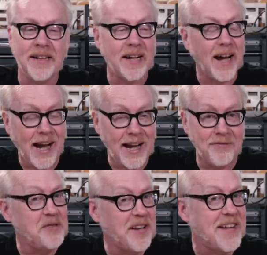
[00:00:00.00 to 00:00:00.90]
And I, I
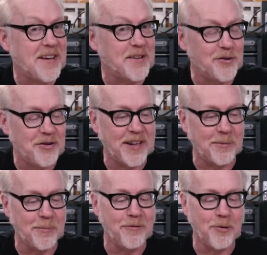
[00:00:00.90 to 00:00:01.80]
haven't done that on the channel
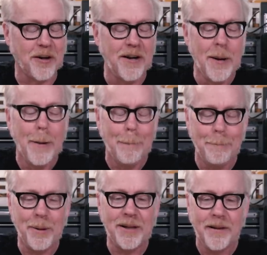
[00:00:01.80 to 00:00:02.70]
before,
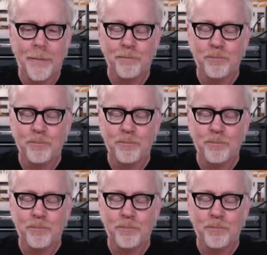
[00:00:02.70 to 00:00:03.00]
but